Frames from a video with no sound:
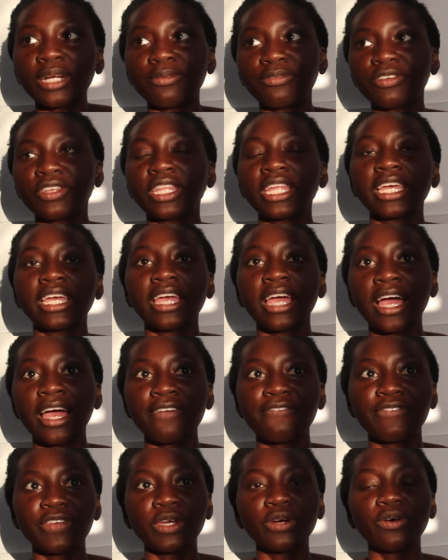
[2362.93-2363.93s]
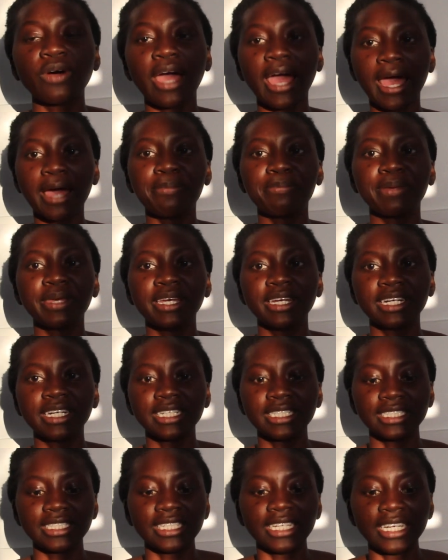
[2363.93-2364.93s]
I'm feeling, I feel happy and
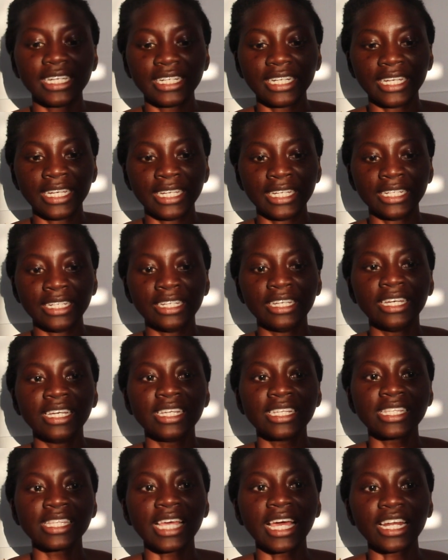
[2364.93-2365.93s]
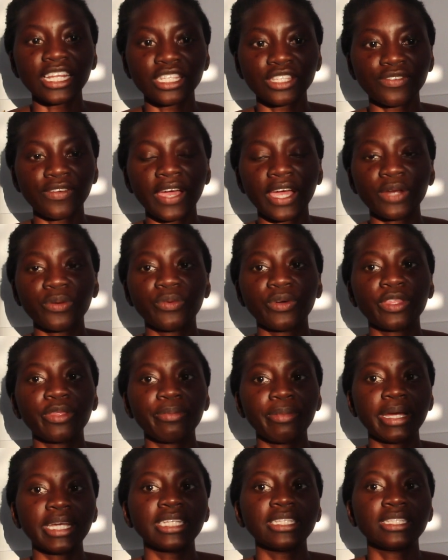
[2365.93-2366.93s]
content and satisfied
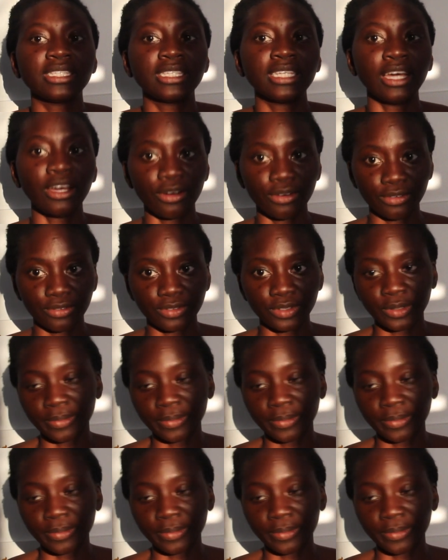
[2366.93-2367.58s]
with myself.